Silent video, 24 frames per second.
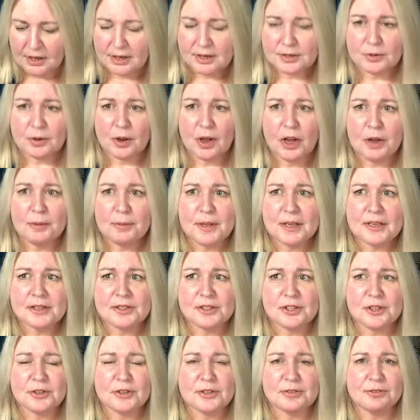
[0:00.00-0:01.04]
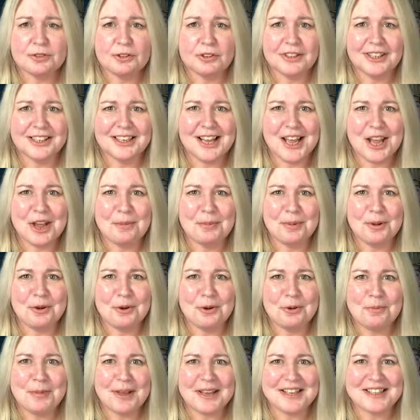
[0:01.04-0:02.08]
So I hope that's useful, and I hope it
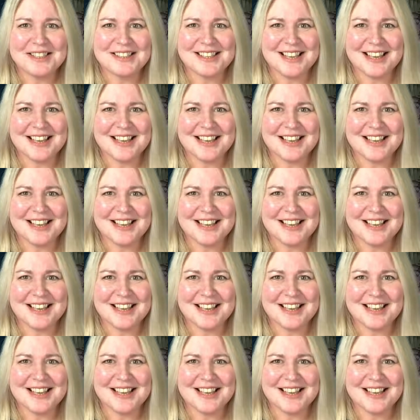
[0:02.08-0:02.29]
all makes